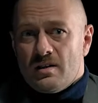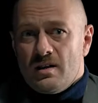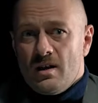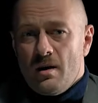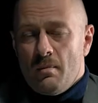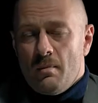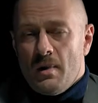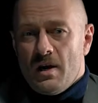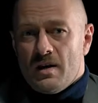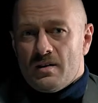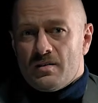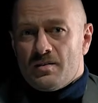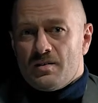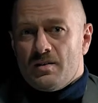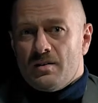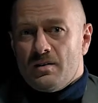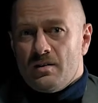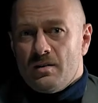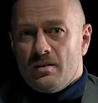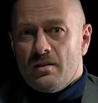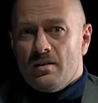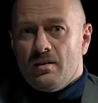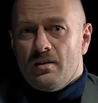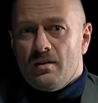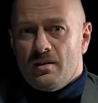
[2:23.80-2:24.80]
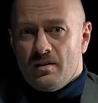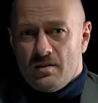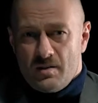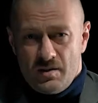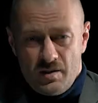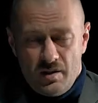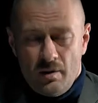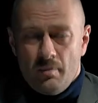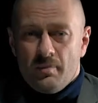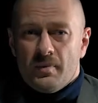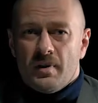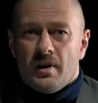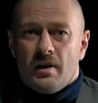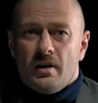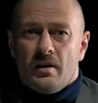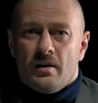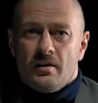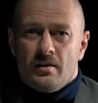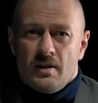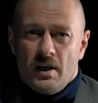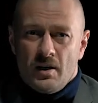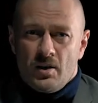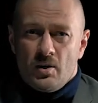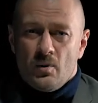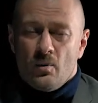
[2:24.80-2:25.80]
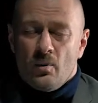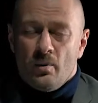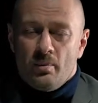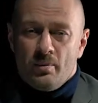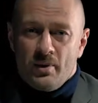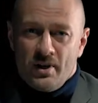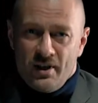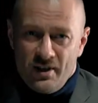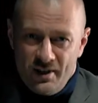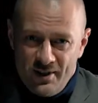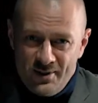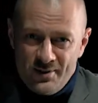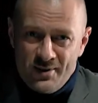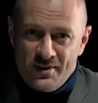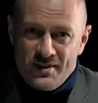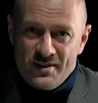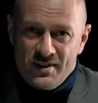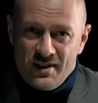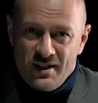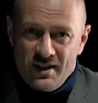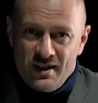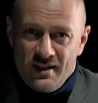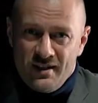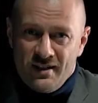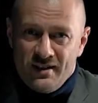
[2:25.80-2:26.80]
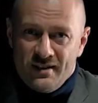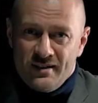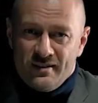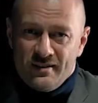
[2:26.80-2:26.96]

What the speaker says: EMS, is something that you will be interested in.